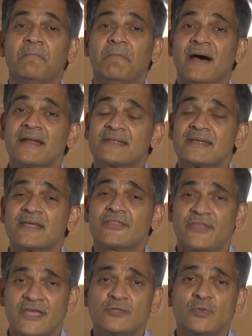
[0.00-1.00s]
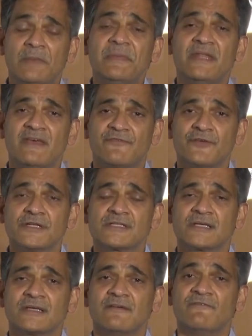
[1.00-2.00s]
But things will be
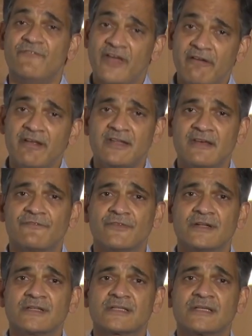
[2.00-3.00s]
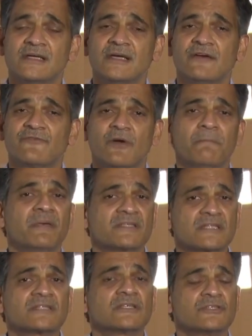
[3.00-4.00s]
different, very different from
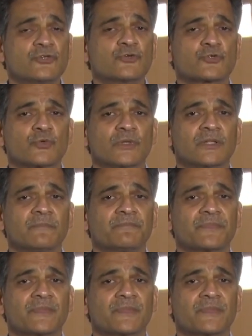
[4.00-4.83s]
business as usual.